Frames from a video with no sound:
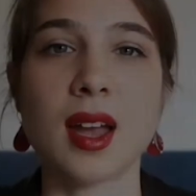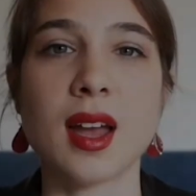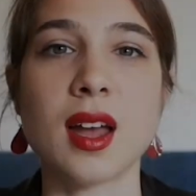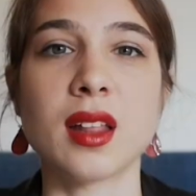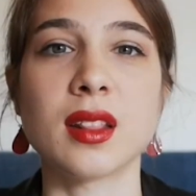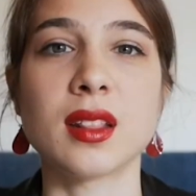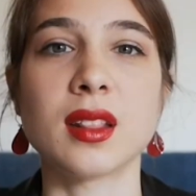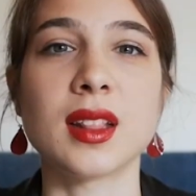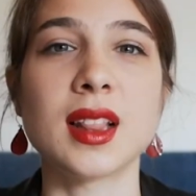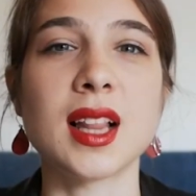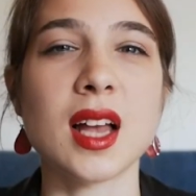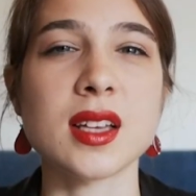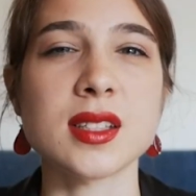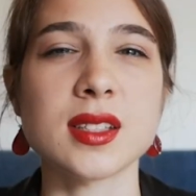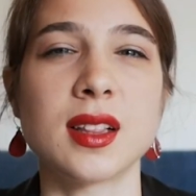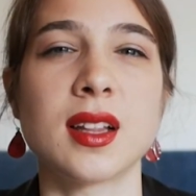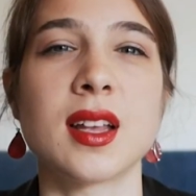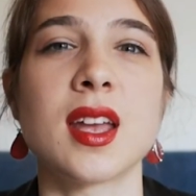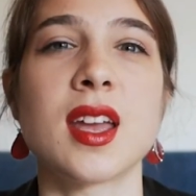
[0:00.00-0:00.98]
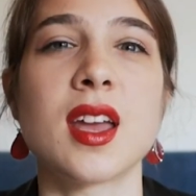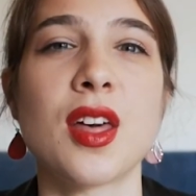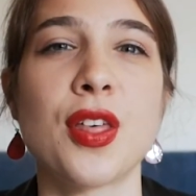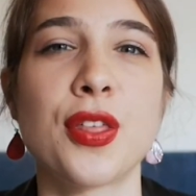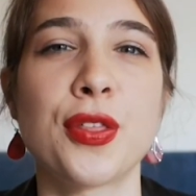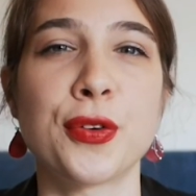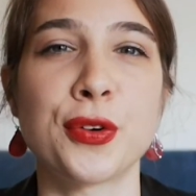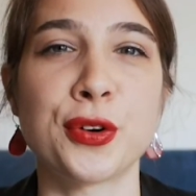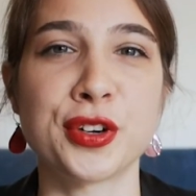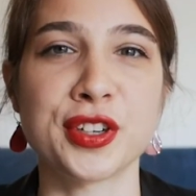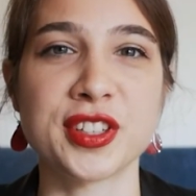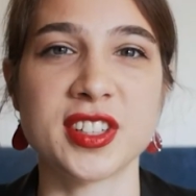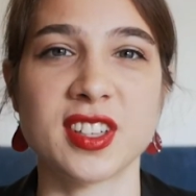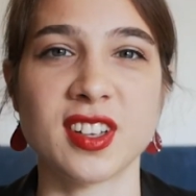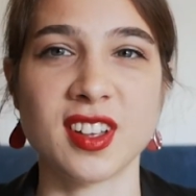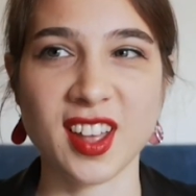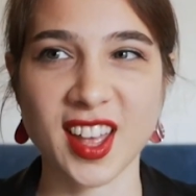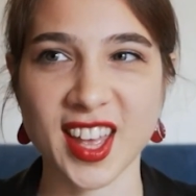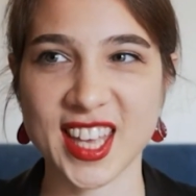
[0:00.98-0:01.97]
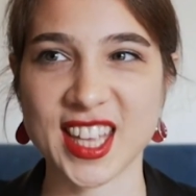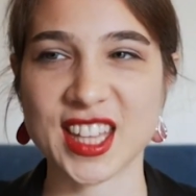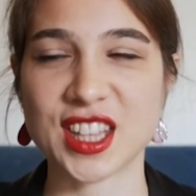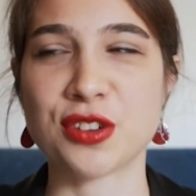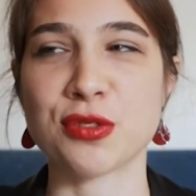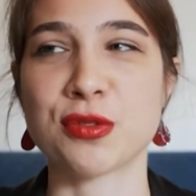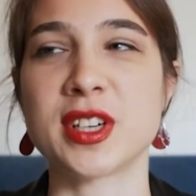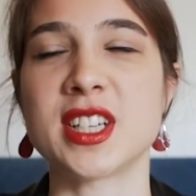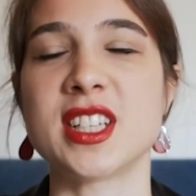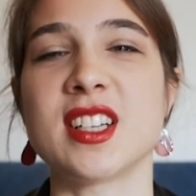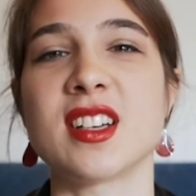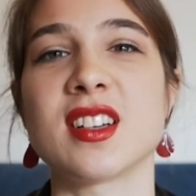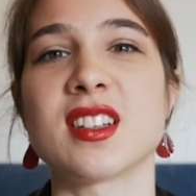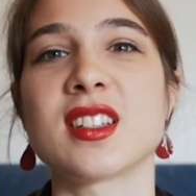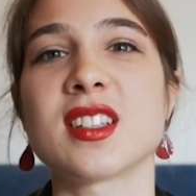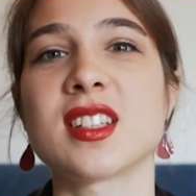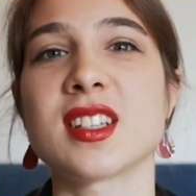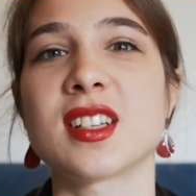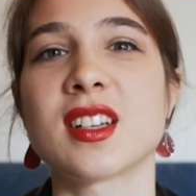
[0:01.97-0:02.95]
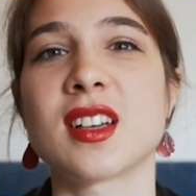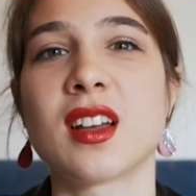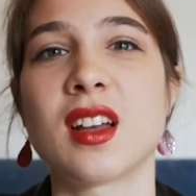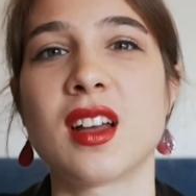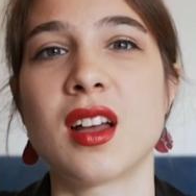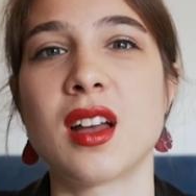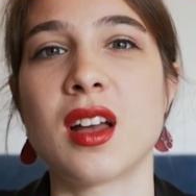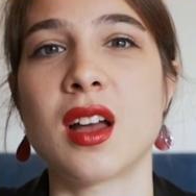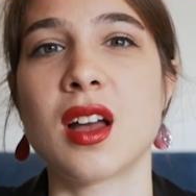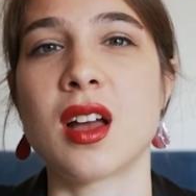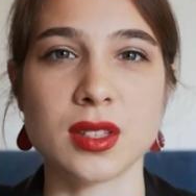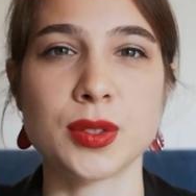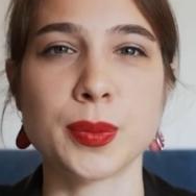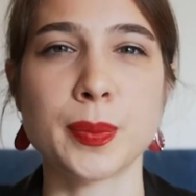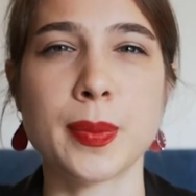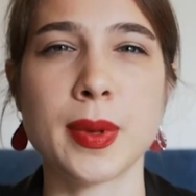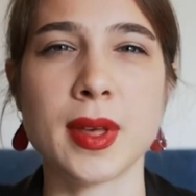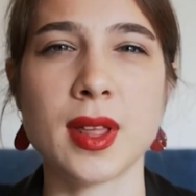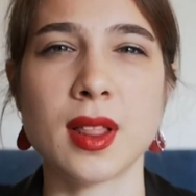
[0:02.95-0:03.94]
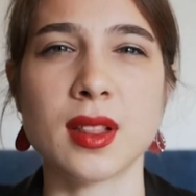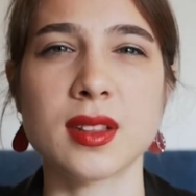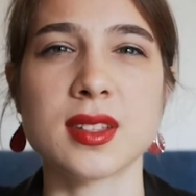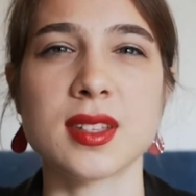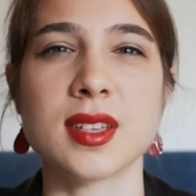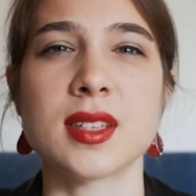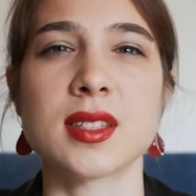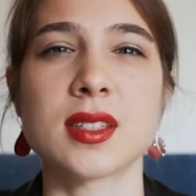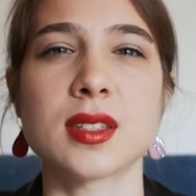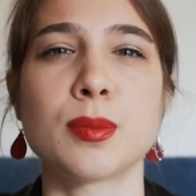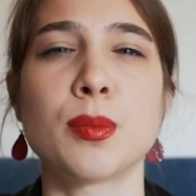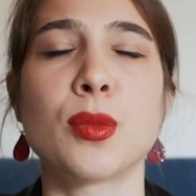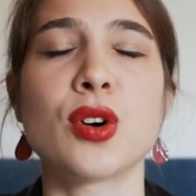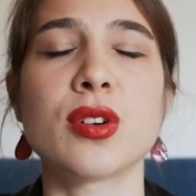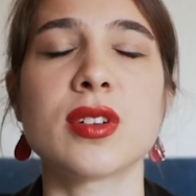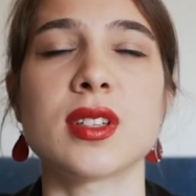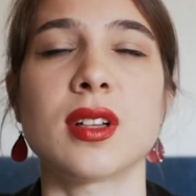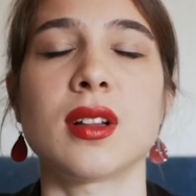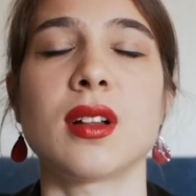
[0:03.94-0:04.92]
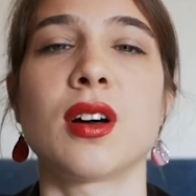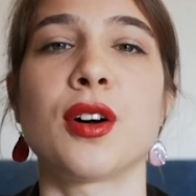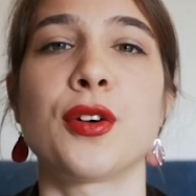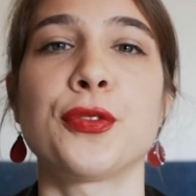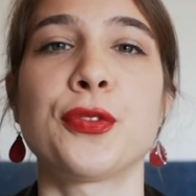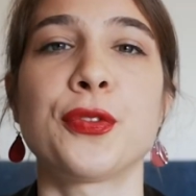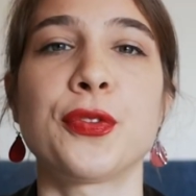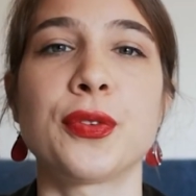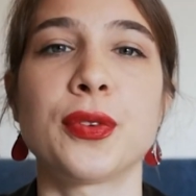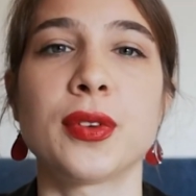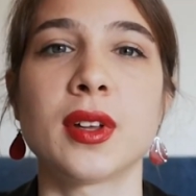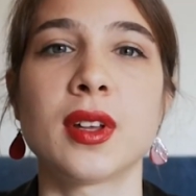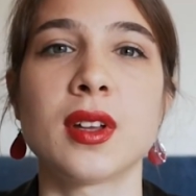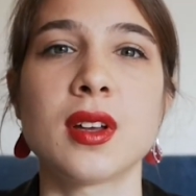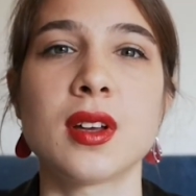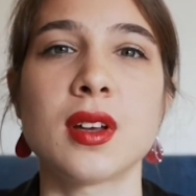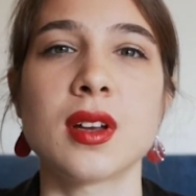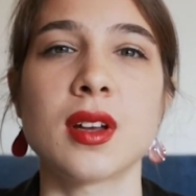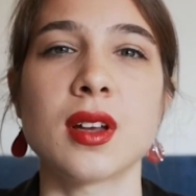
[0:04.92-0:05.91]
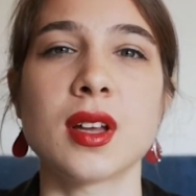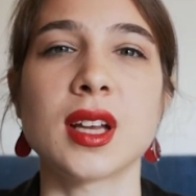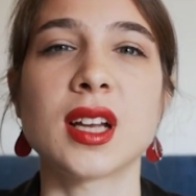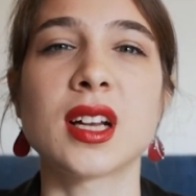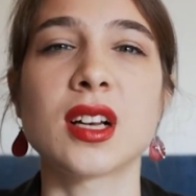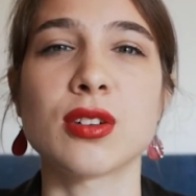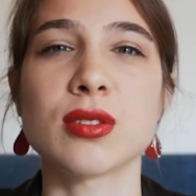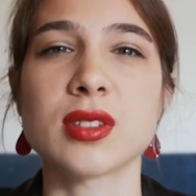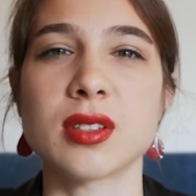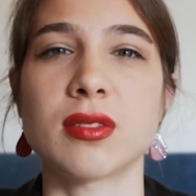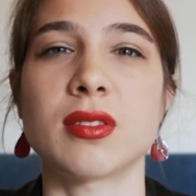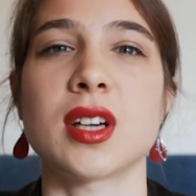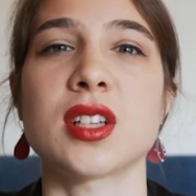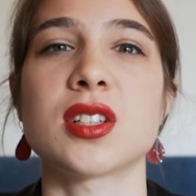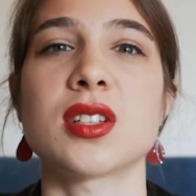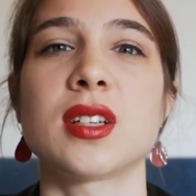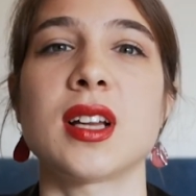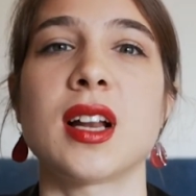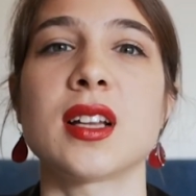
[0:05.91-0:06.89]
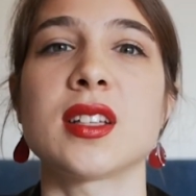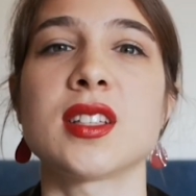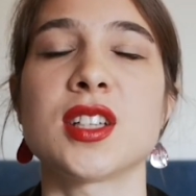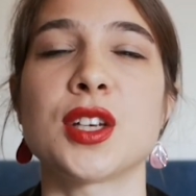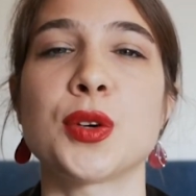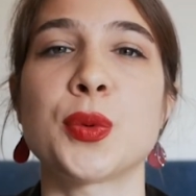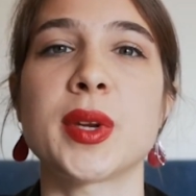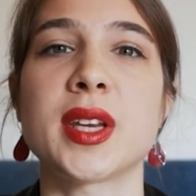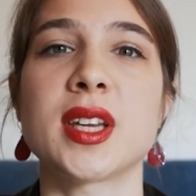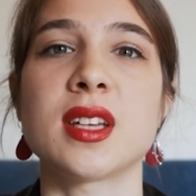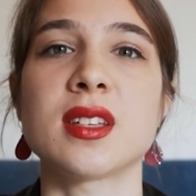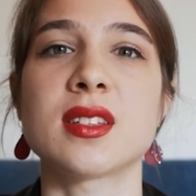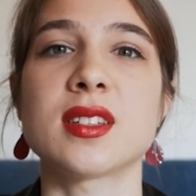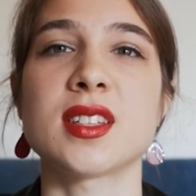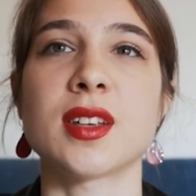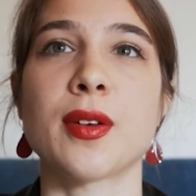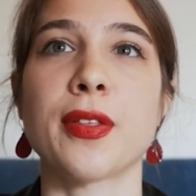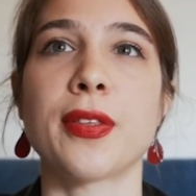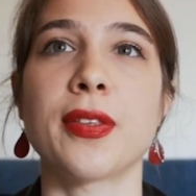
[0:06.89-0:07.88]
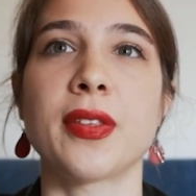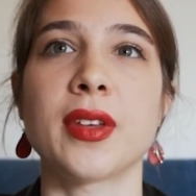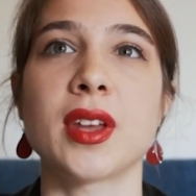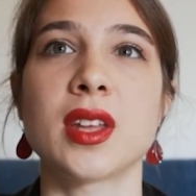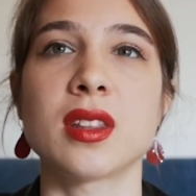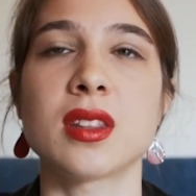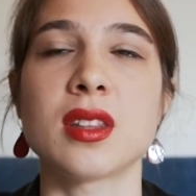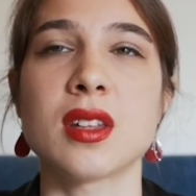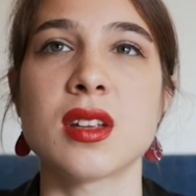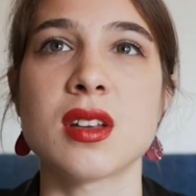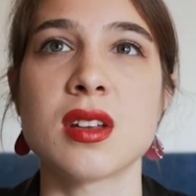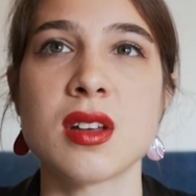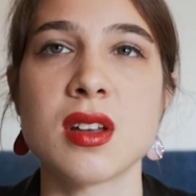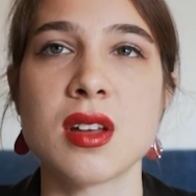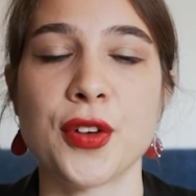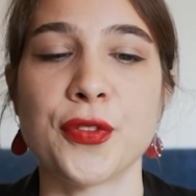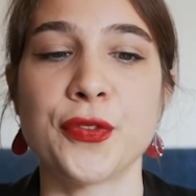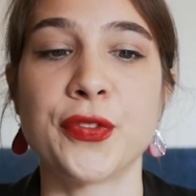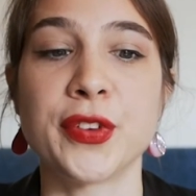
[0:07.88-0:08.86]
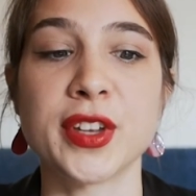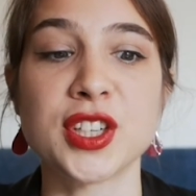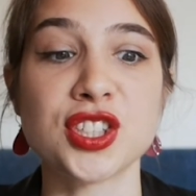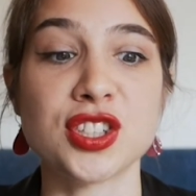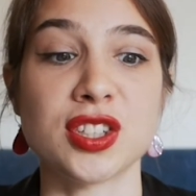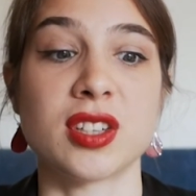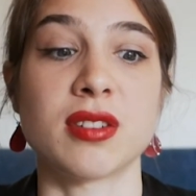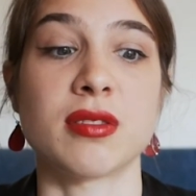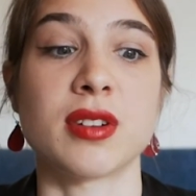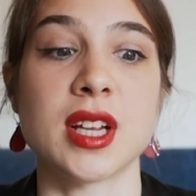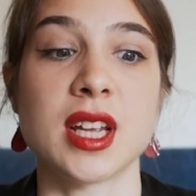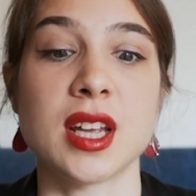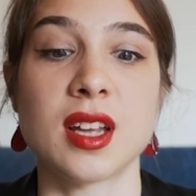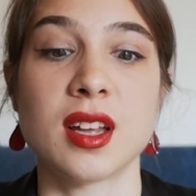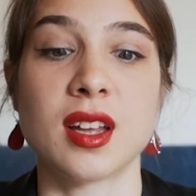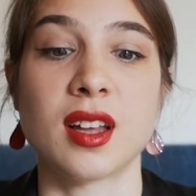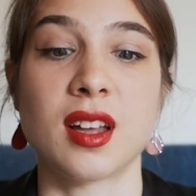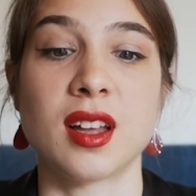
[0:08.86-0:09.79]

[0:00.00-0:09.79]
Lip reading: And lastly, third ingredient, to build this model of inclusive rationality, we need something visionary